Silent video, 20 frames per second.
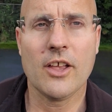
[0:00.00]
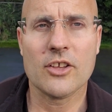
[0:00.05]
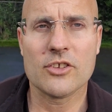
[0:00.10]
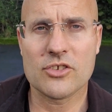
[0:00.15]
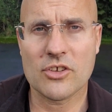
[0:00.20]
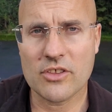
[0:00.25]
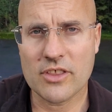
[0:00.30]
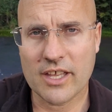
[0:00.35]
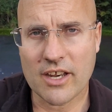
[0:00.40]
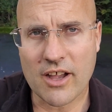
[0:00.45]

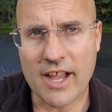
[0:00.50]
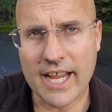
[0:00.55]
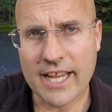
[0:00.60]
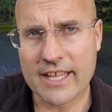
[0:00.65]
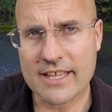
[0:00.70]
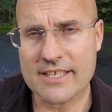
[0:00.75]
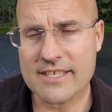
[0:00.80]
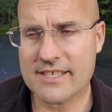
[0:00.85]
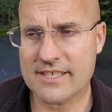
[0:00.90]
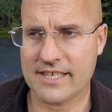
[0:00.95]
so that I
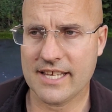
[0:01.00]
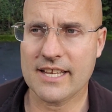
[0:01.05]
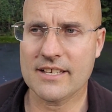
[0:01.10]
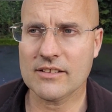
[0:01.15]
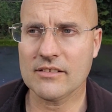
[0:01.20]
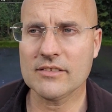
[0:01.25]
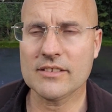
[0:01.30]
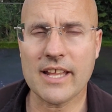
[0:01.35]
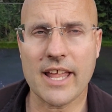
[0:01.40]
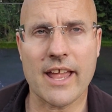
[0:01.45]
can
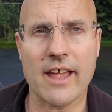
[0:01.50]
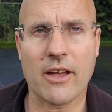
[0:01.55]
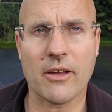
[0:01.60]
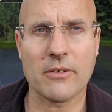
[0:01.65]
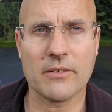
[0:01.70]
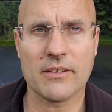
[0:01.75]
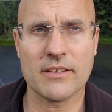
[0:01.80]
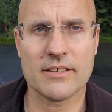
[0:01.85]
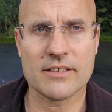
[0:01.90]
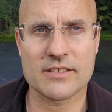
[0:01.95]
settle
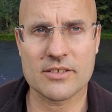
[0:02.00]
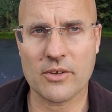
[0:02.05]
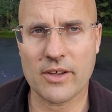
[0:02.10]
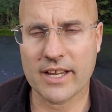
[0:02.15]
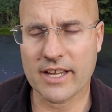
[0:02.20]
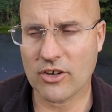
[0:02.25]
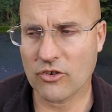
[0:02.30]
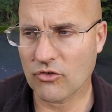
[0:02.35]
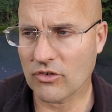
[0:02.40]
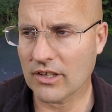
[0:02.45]
down, so
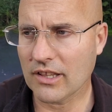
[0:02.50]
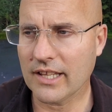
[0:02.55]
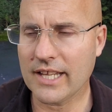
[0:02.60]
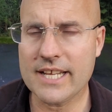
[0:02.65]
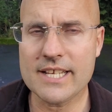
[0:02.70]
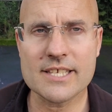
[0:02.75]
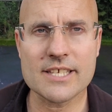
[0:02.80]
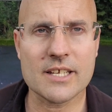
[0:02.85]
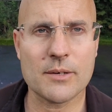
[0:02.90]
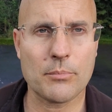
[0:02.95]
I can
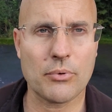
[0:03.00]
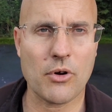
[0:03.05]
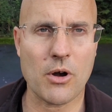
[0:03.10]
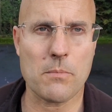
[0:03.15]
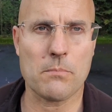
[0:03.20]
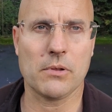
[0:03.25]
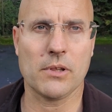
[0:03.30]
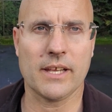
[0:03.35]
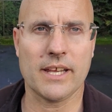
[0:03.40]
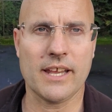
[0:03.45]
release it
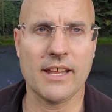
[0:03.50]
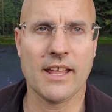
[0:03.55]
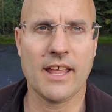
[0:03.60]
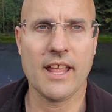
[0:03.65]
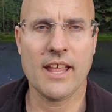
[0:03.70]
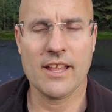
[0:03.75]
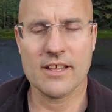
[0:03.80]
properly,